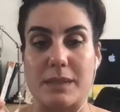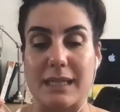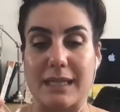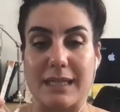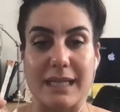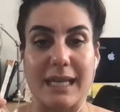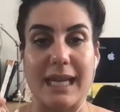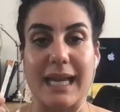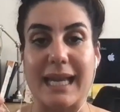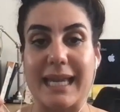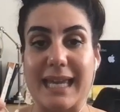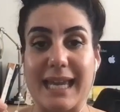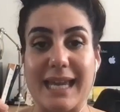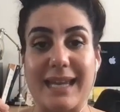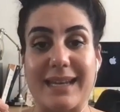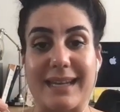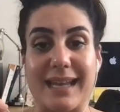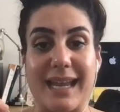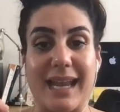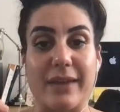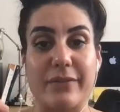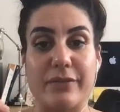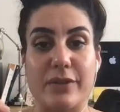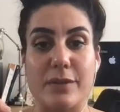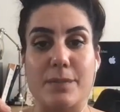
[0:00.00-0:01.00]
Like, again,
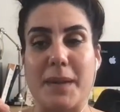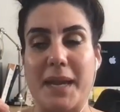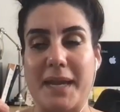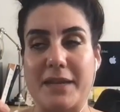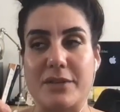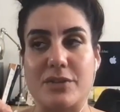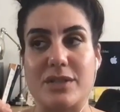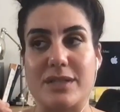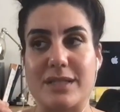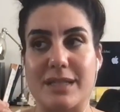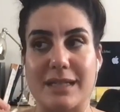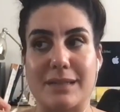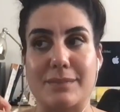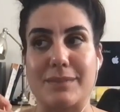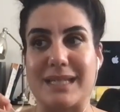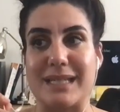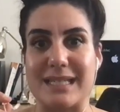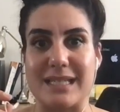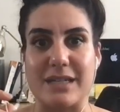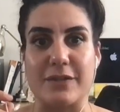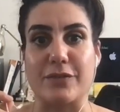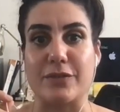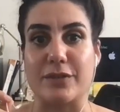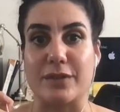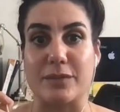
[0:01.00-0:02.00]
every pantry is going to be
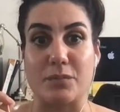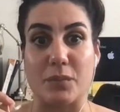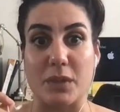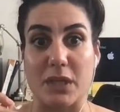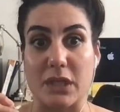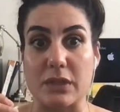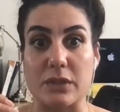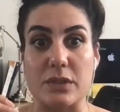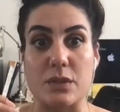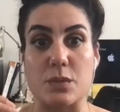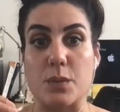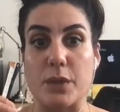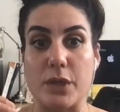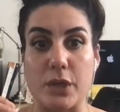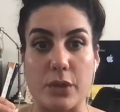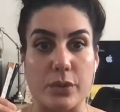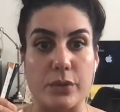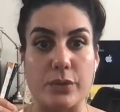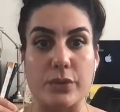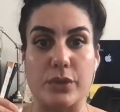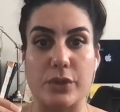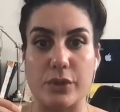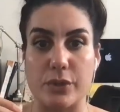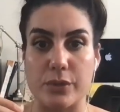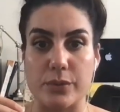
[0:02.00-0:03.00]
different because we all
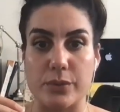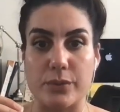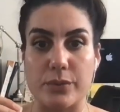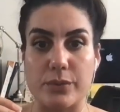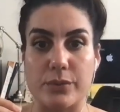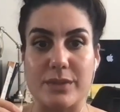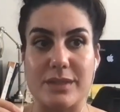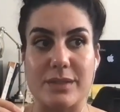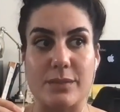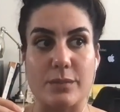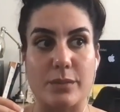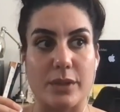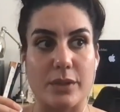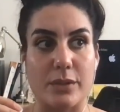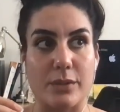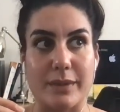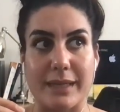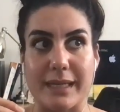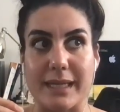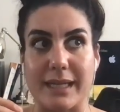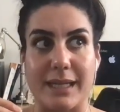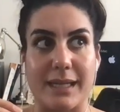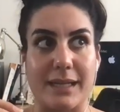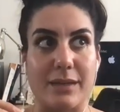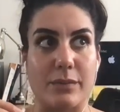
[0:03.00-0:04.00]
use and we all
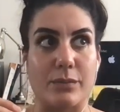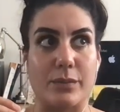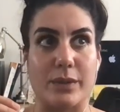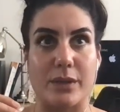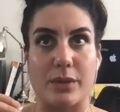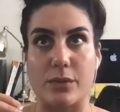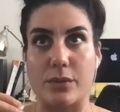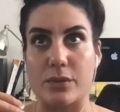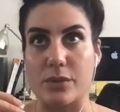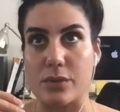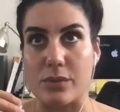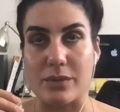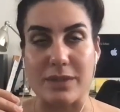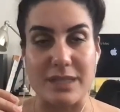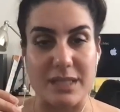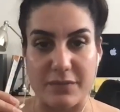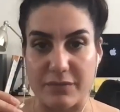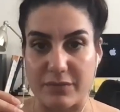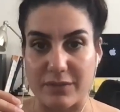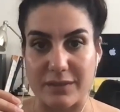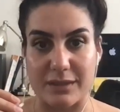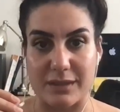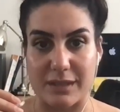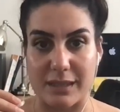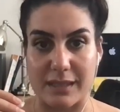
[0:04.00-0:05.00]
eat and we all cook
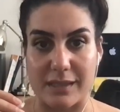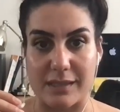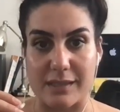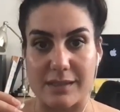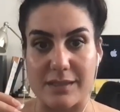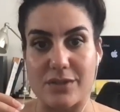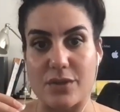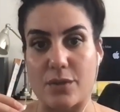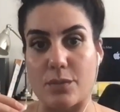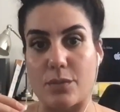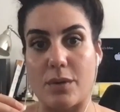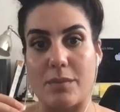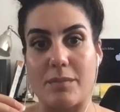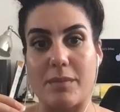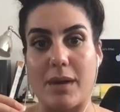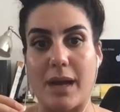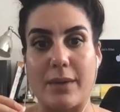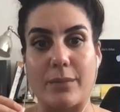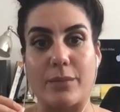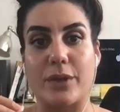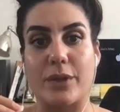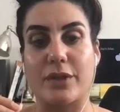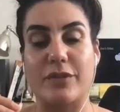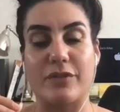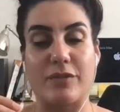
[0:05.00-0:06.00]
differently. So what might
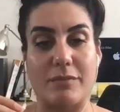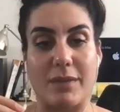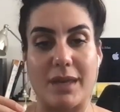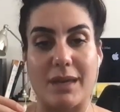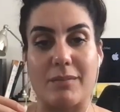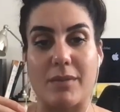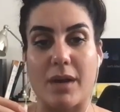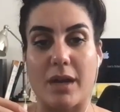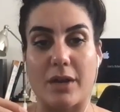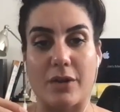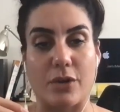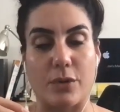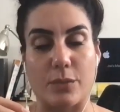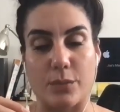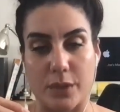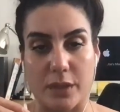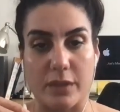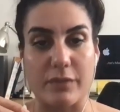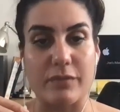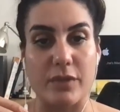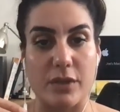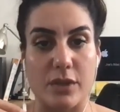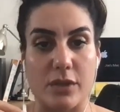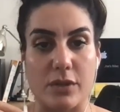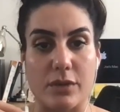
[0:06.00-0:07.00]
work for me might not work
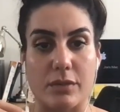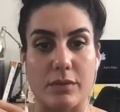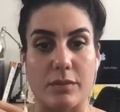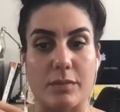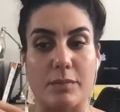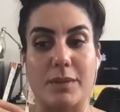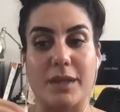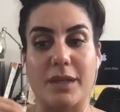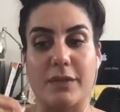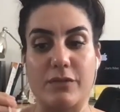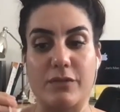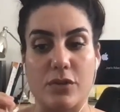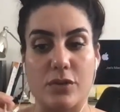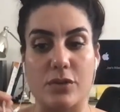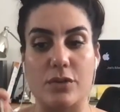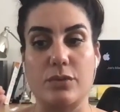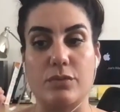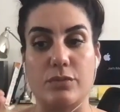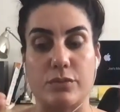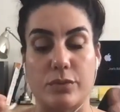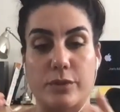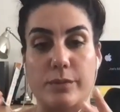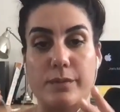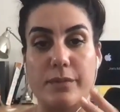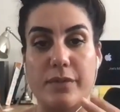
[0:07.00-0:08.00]
for you. But if you
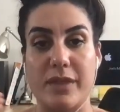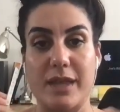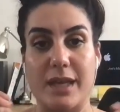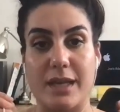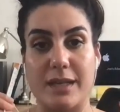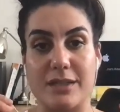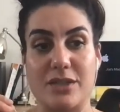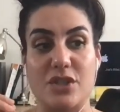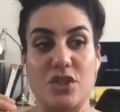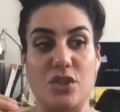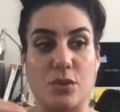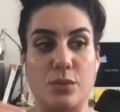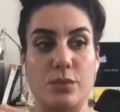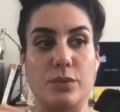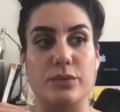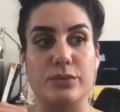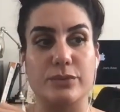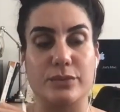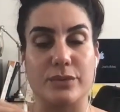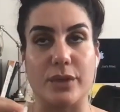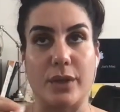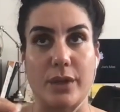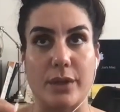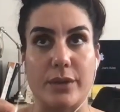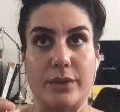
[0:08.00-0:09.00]
group things, you will
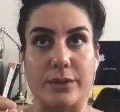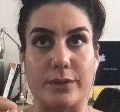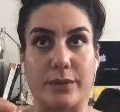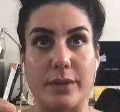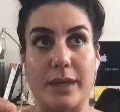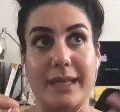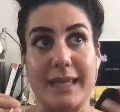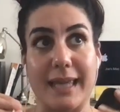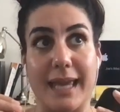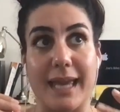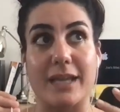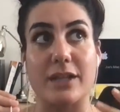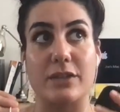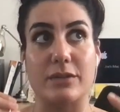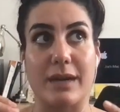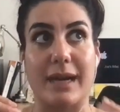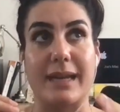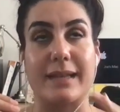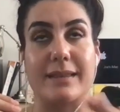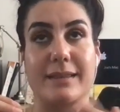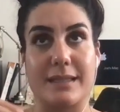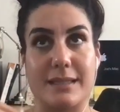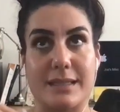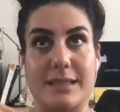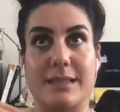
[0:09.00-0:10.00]
know, okay,
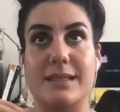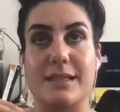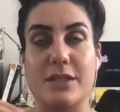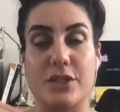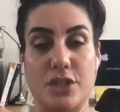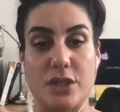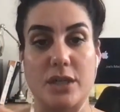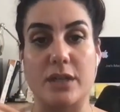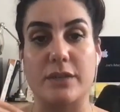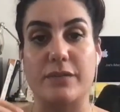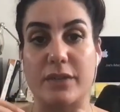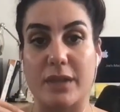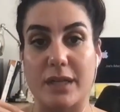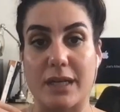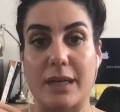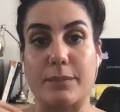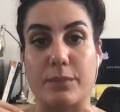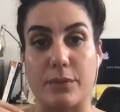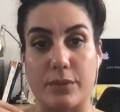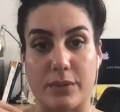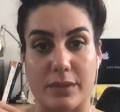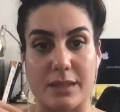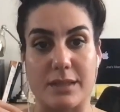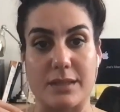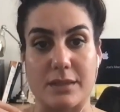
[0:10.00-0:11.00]
great, this is the shelf that I
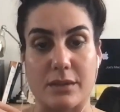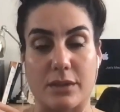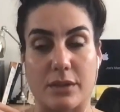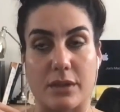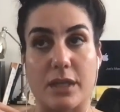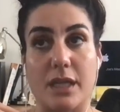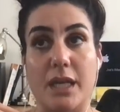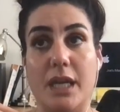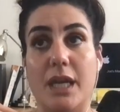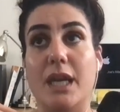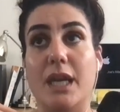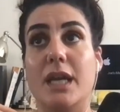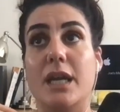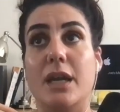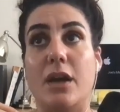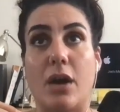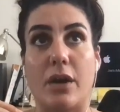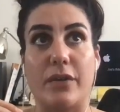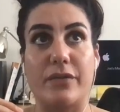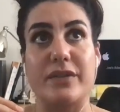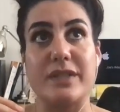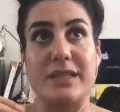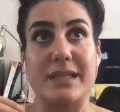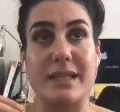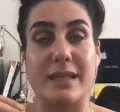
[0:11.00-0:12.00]
put this on.
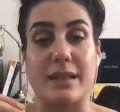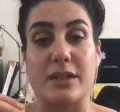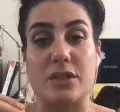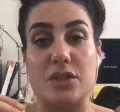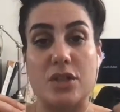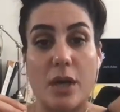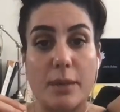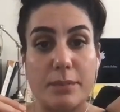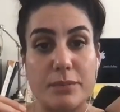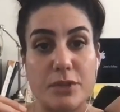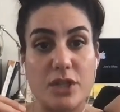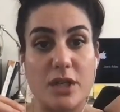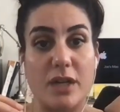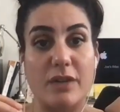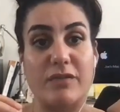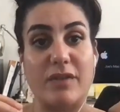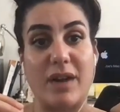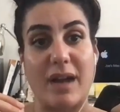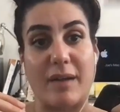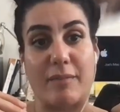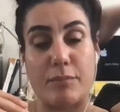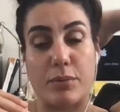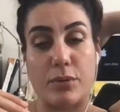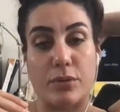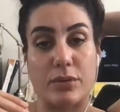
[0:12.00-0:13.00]
Obviously, the top shelf,
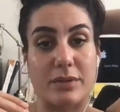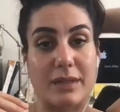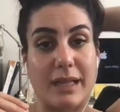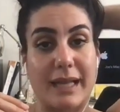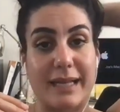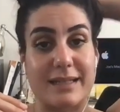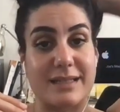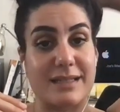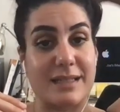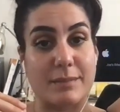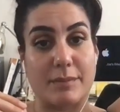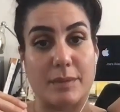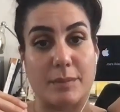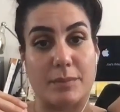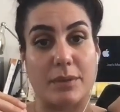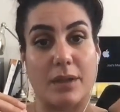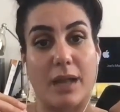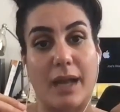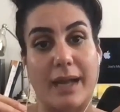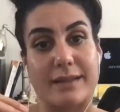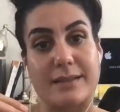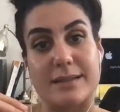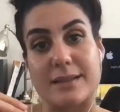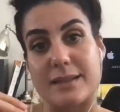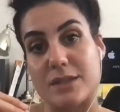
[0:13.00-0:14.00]
I put like some
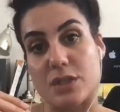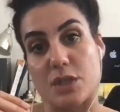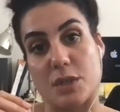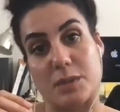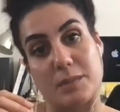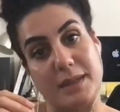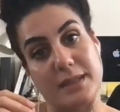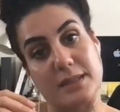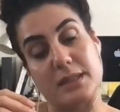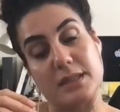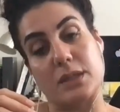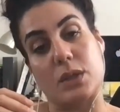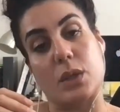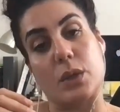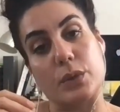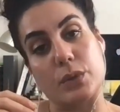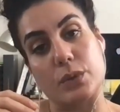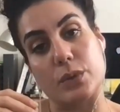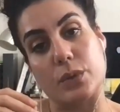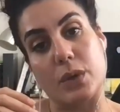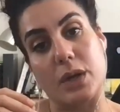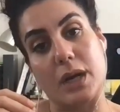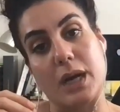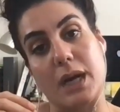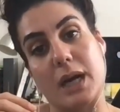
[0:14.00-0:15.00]
appliances. So my slow
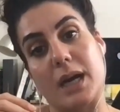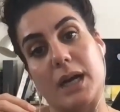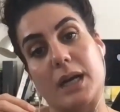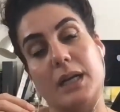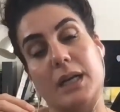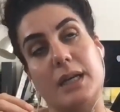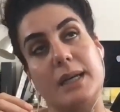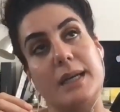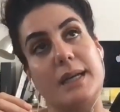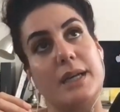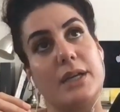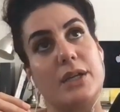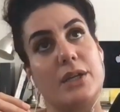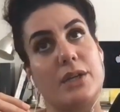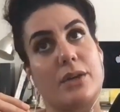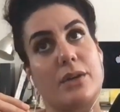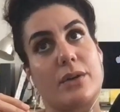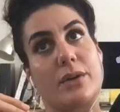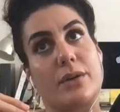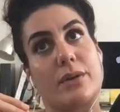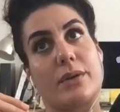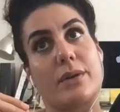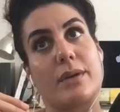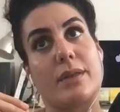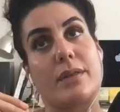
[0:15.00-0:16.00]
cooker,
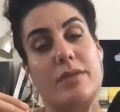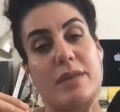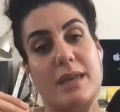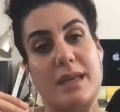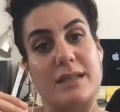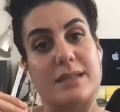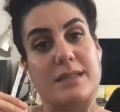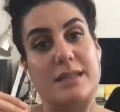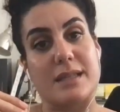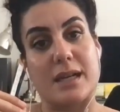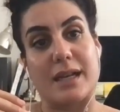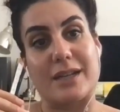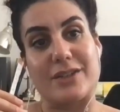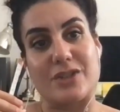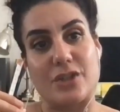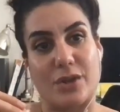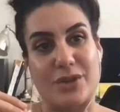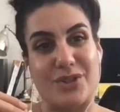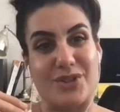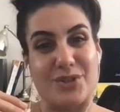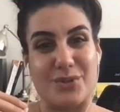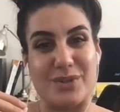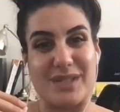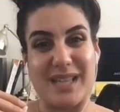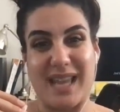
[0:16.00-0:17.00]
things that I
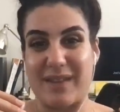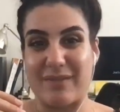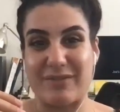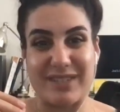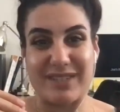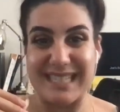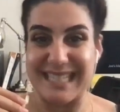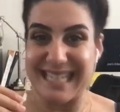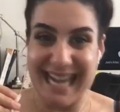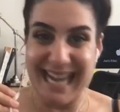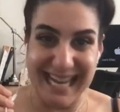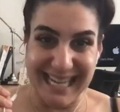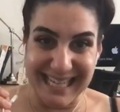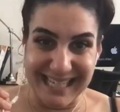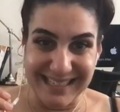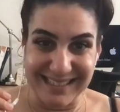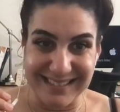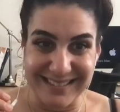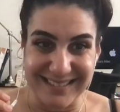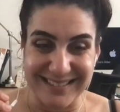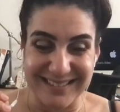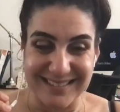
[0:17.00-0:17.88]
don't use every day.